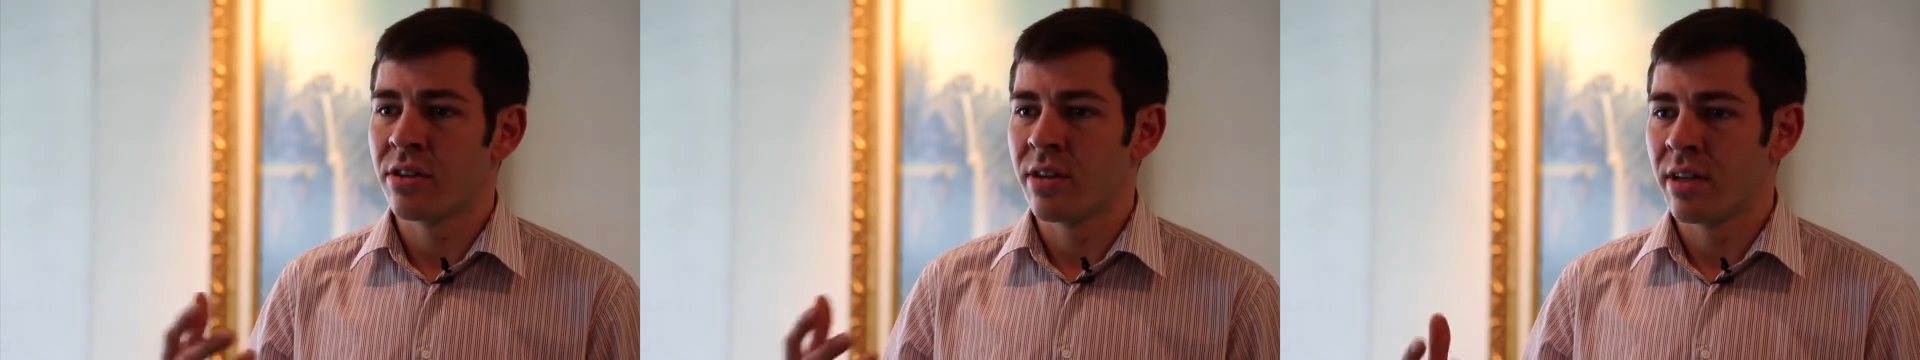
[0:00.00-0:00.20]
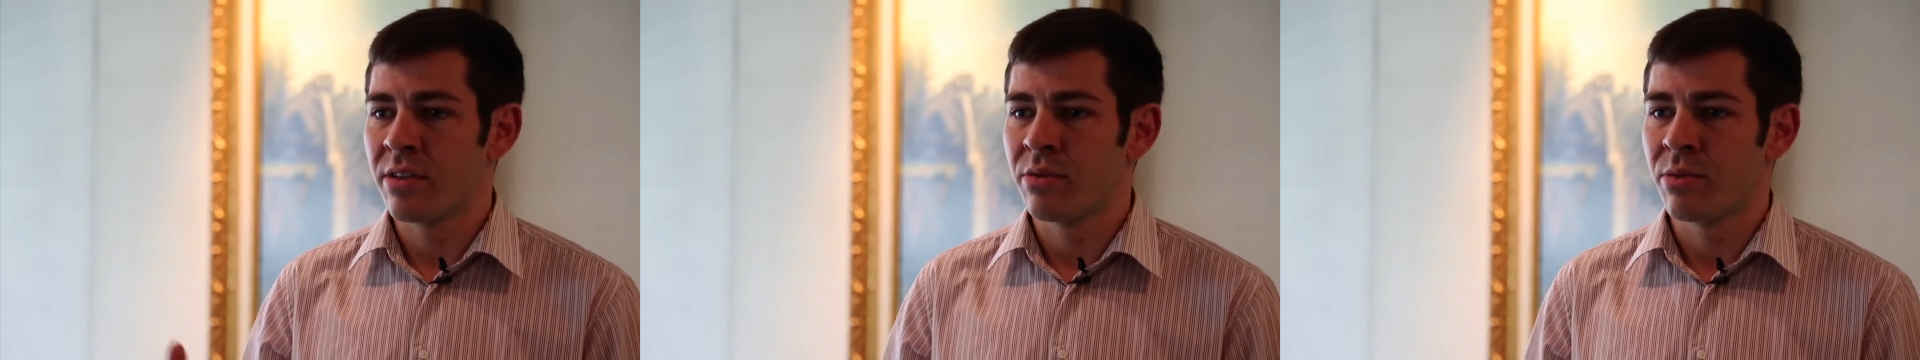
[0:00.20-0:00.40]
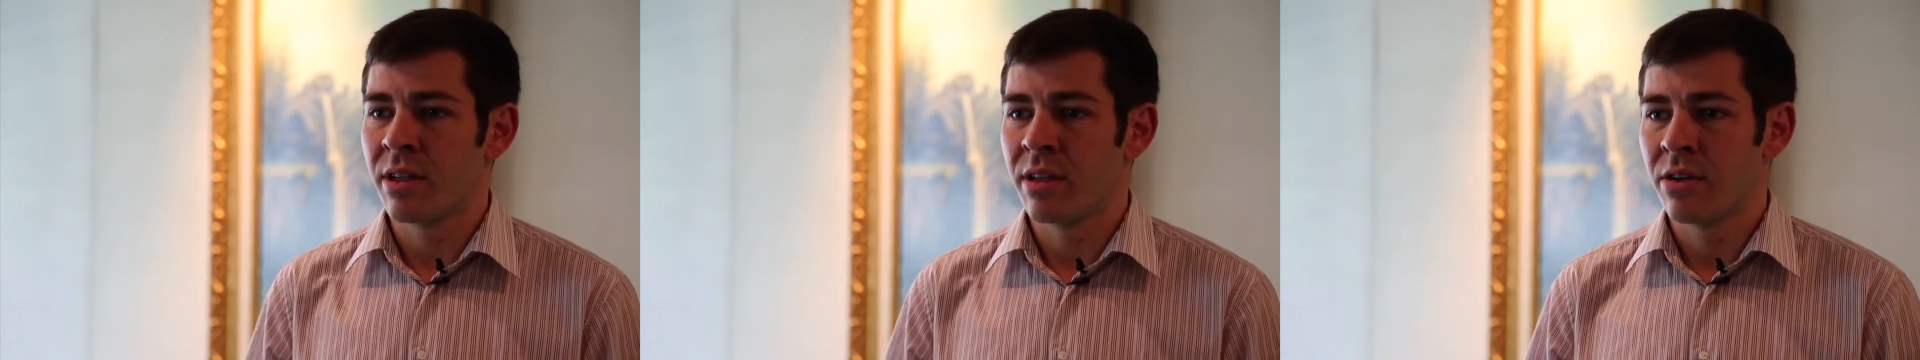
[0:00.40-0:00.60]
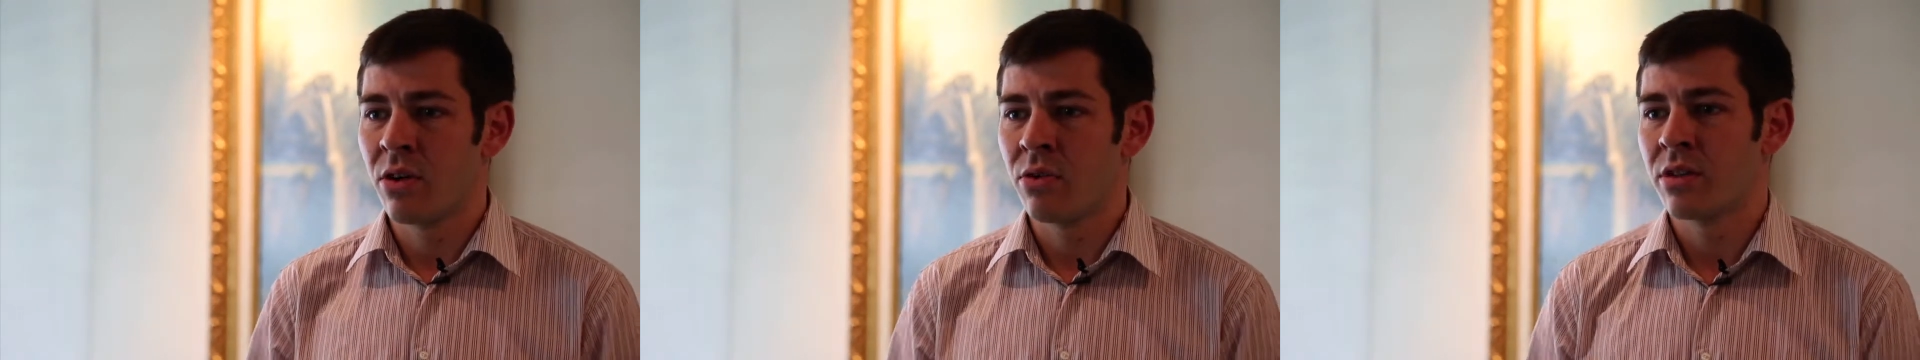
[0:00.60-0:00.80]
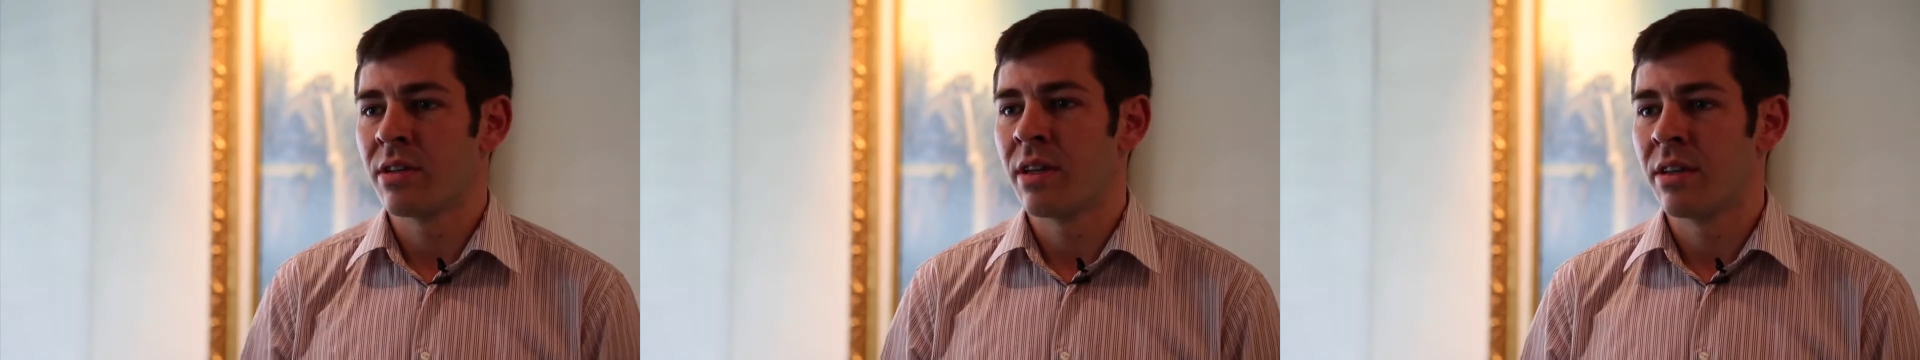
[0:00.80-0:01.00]
that's when the
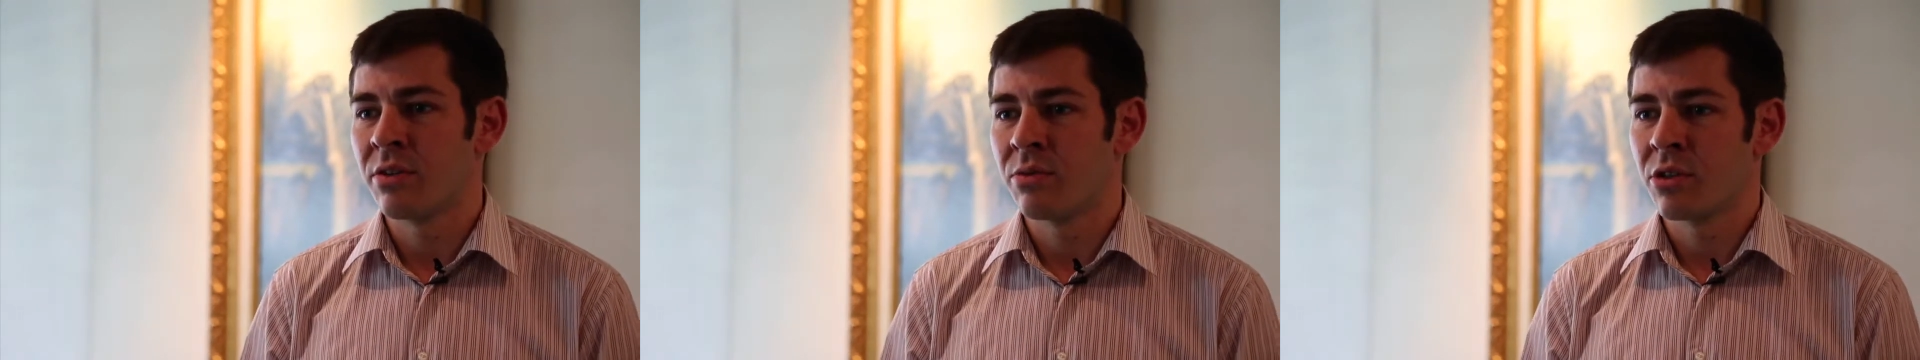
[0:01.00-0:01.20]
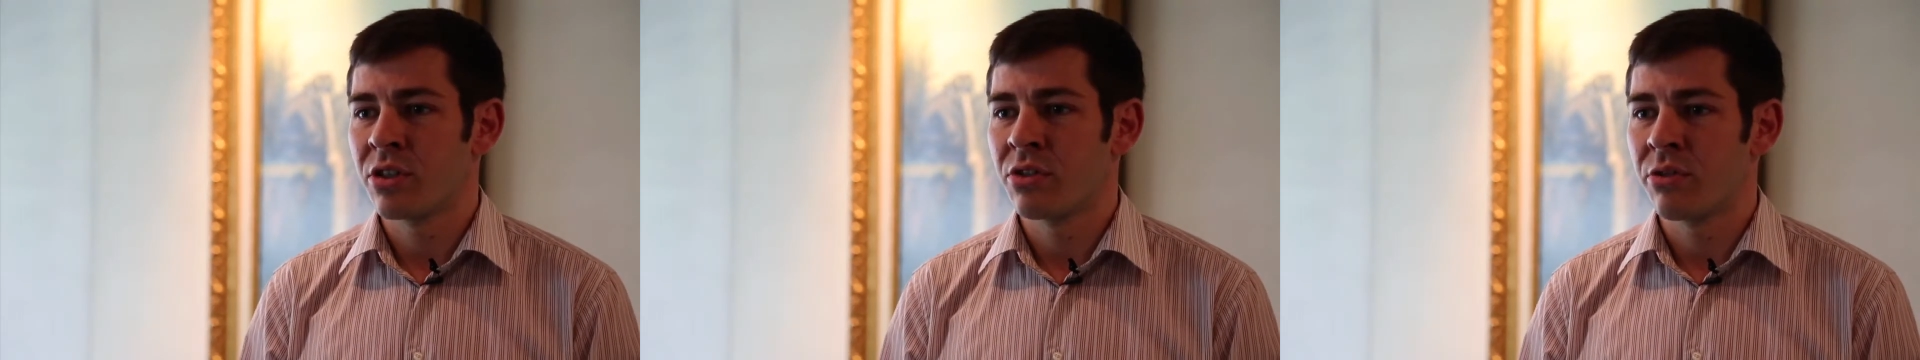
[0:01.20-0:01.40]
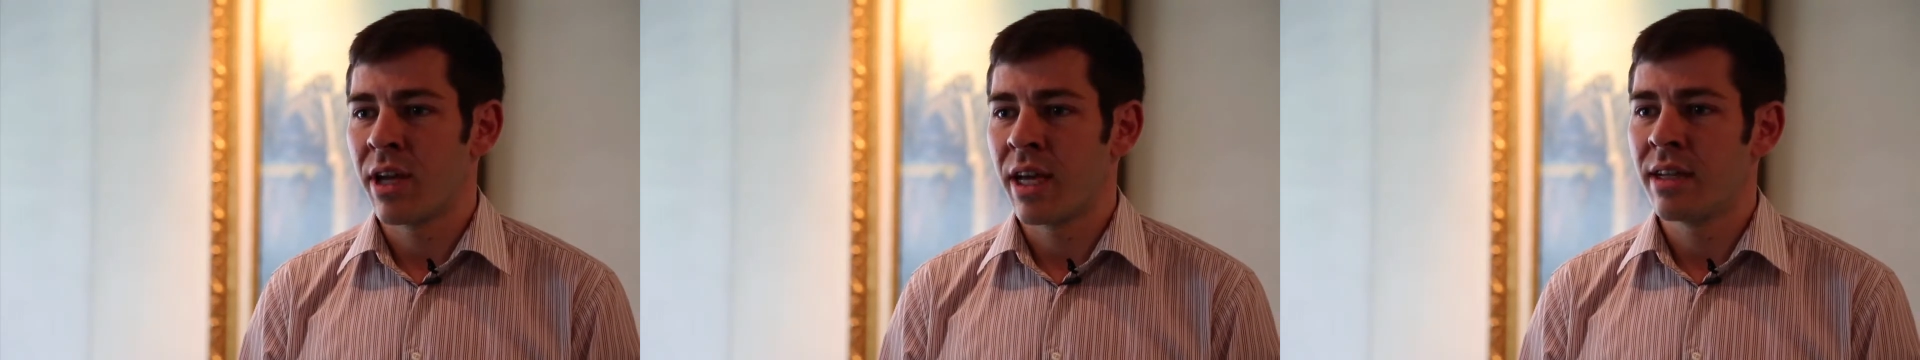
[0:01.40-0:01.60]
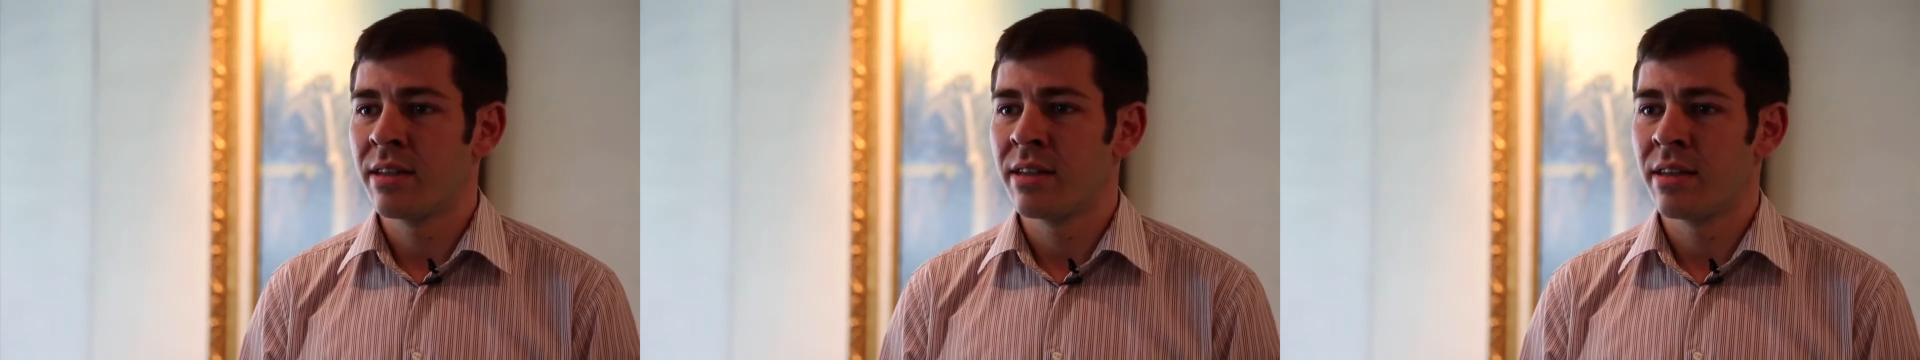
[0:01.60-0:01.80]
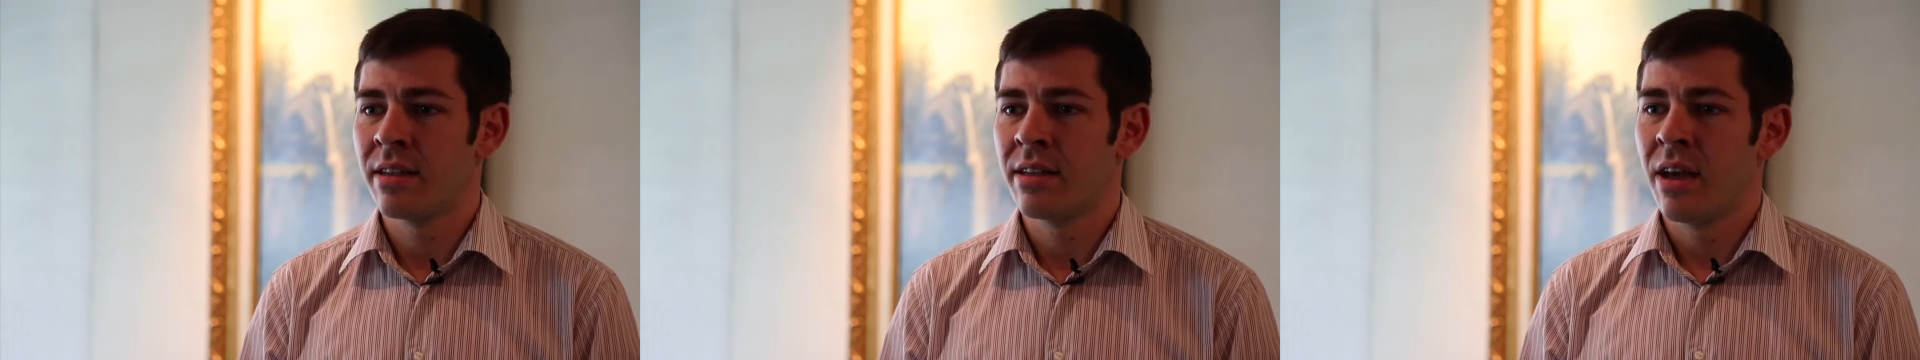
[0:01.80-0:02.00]
gold standard was
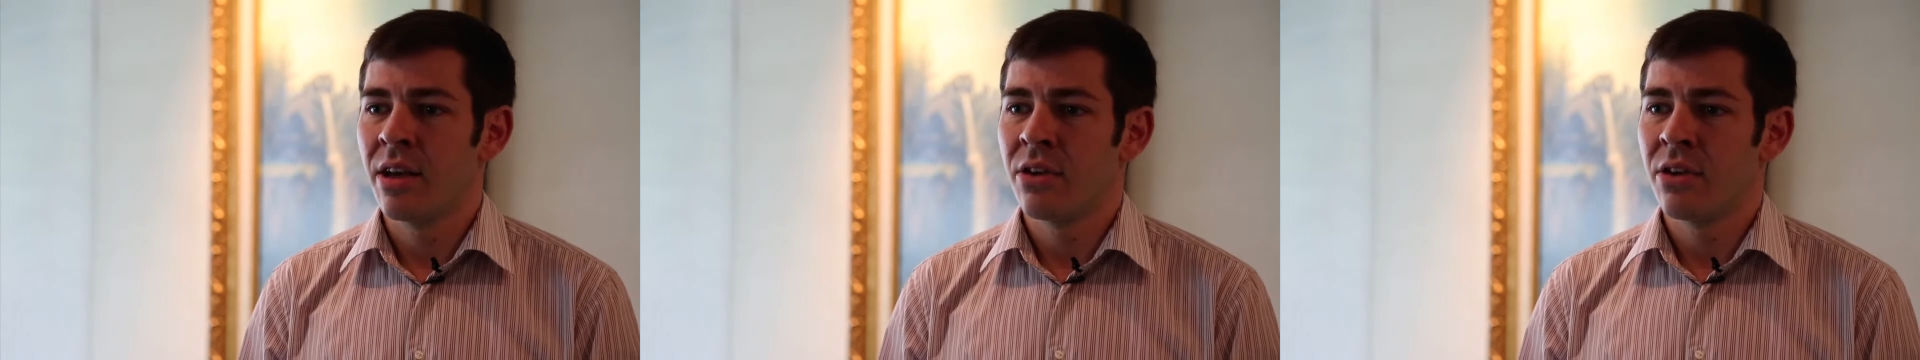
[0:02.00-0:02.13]
created,